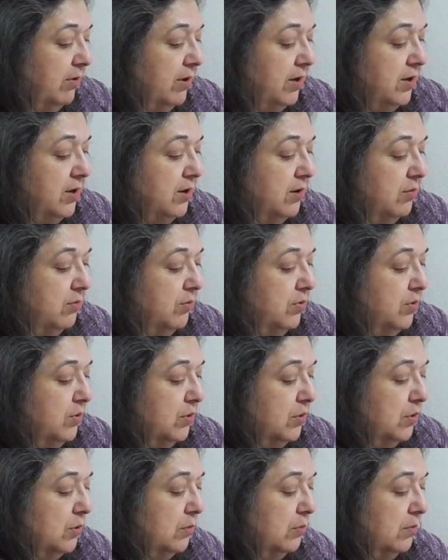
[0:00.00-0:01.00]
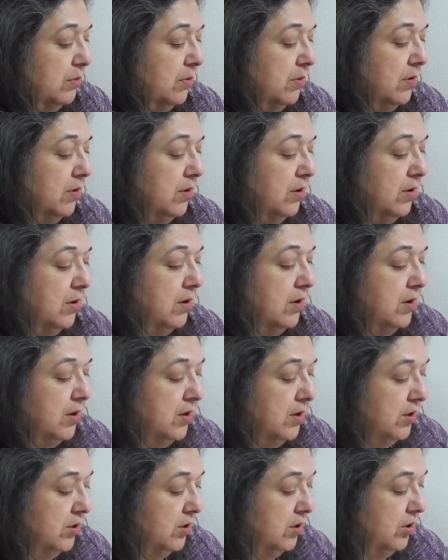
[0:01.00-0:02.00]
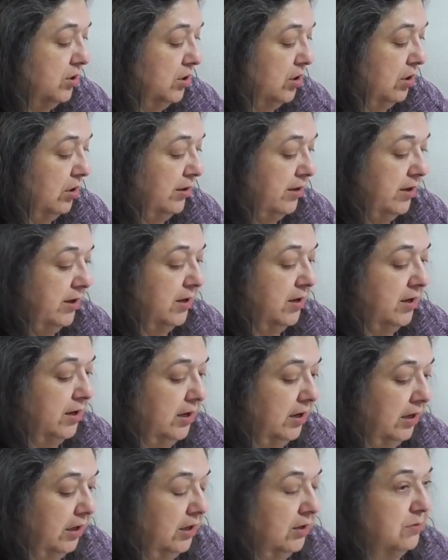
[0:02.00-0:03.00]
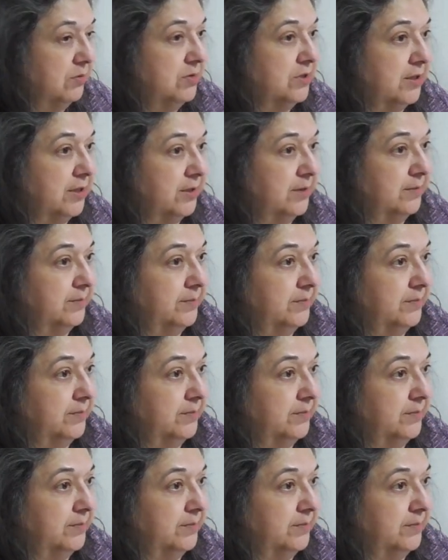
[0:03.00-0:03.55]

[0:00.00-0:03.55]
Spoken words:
plenty of room to totally enclose it.